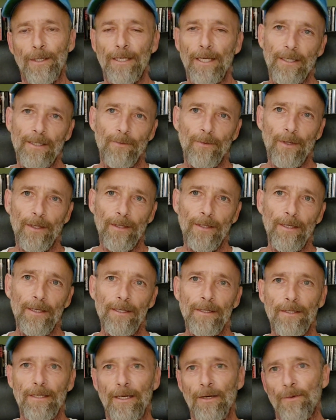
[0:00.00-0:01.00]
Take one of
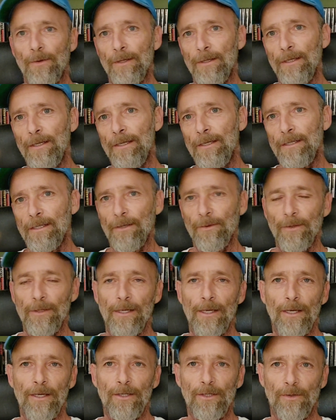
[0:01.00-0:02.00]
these, take one of these, take
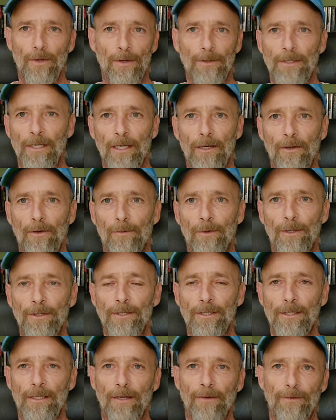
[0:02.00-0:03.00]
one. So I was taking a whole
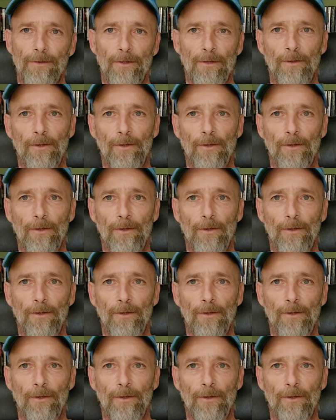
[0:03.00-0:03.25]
bunch of stuff,